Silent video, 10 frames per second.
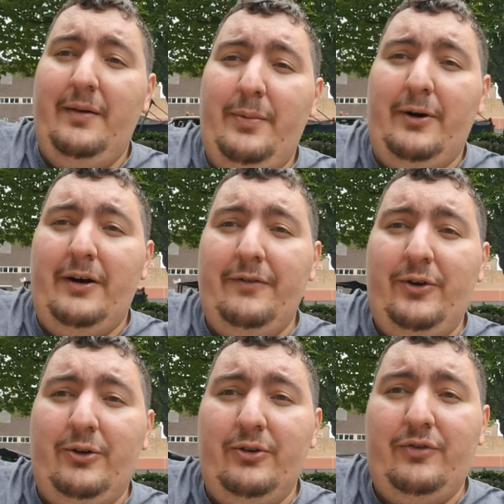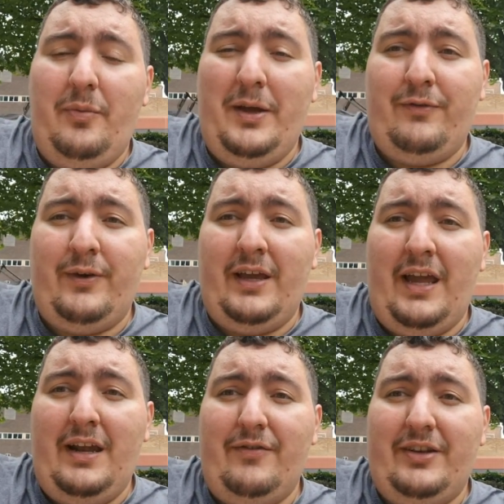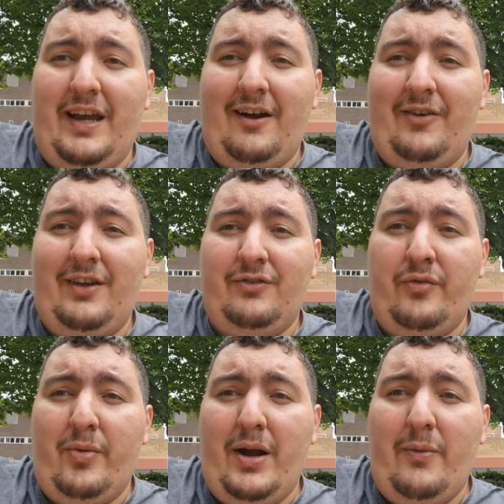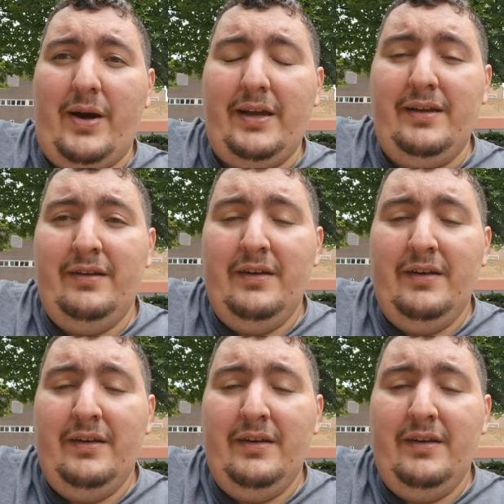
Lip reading: But of course the big thing in the town is the railway.